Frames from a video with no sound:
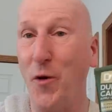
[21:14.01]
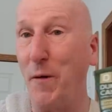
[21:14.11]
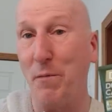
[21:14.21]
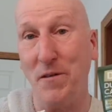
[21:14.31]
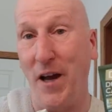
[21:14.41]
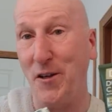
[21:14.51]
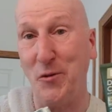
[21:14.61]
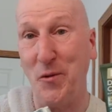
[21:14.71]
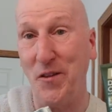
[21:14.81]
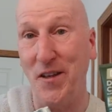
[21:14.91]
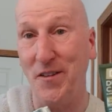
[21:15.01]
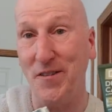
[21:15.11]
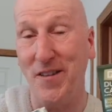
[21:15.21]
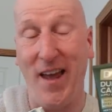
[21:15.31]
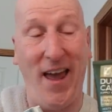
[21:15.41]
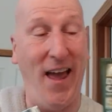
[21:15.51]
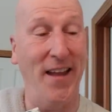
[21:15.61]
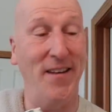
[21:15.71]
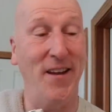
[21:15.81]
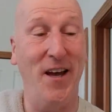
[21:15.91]
great protection with this
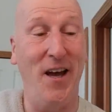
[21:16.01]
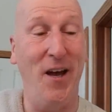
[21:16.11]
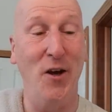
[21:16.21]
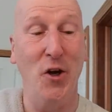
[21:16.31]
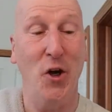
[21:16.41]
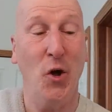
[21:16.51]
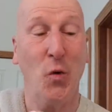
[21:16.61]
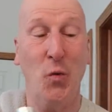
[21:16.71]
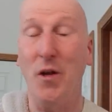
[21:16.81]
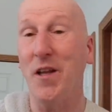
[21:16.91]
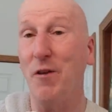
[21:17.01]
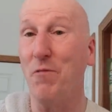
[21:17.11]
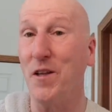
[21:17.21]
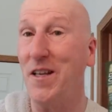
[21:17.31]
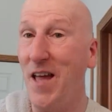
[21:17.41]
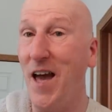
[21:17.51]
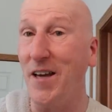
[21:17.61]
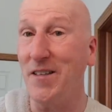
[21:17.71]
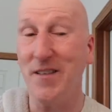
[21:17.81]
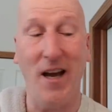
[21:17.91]
and uh, really, really
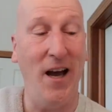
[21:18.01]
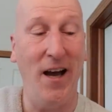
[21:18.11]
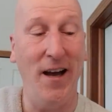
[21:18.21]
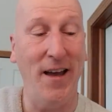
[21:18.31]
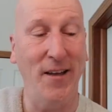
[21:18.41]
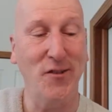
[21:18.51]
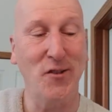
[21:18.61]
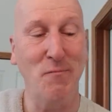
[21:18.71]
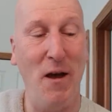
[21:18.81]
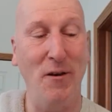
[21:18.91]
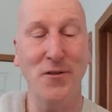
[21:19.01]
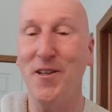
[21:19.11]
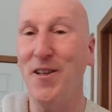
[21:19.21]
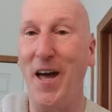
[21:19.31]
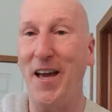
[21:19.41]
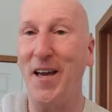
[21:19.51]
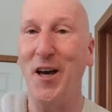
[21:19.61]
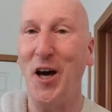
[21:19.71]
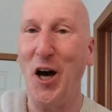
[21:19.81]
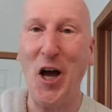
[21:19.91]
nice. Uh, it smells like
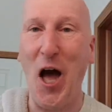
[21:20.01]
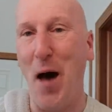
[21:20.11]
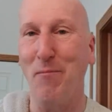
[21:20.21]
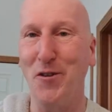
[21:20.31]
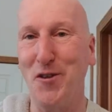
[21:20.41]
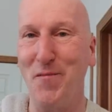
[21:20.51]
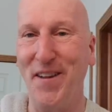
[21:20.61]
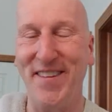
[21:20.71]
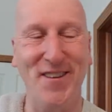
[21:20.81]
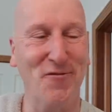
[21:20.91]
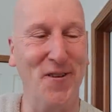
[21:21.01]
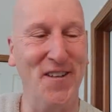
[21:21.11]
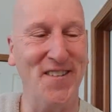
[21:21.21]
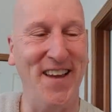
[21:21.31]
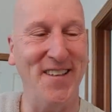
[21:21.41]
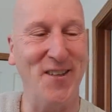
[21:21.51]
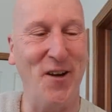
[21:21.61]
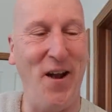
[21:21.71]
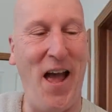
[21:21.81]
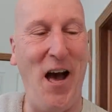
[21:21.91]
accomplishment is what it says
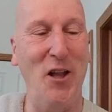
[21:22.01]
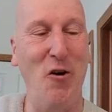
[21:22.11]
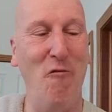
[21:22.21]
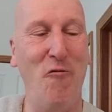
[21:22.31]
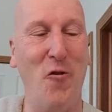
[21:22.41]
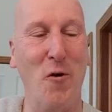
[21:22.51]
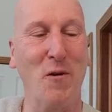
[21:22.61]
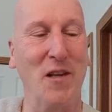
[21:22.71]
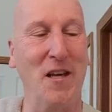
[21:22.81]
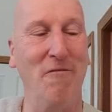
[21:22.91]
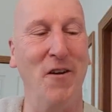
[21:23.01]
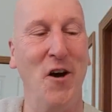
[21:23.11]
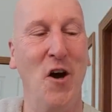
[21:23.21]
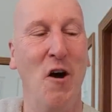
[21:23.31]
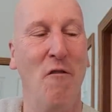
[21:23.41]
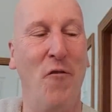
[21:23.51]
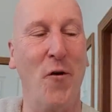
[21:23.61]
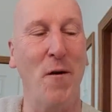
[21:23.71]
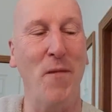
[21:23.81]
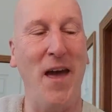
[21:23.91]
here. Aloe for relief.
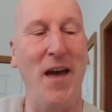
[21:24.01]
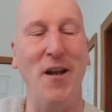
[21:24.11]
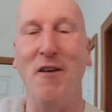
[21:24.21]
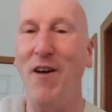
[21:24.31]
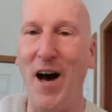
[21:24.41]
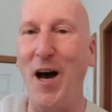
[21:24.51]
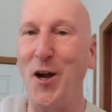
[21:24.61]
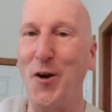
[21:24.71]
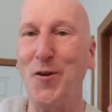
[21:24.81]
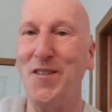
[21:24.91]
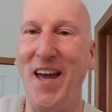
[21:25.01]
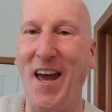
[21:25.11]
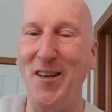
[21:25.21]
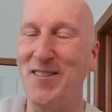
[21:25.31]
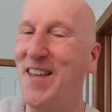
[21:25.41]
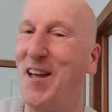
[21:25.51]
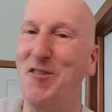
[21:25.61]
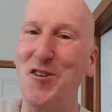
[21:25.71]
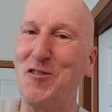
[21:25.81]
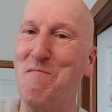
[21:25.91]
For a man of higher taste.
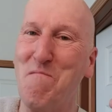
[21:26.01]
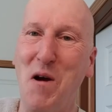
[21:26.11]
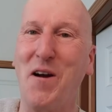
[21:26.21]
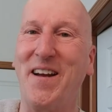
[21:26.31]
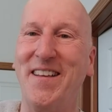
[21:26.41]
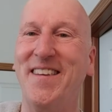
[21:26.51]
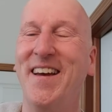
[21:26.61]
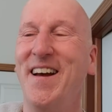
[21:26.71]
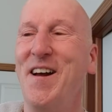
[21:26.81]
They just market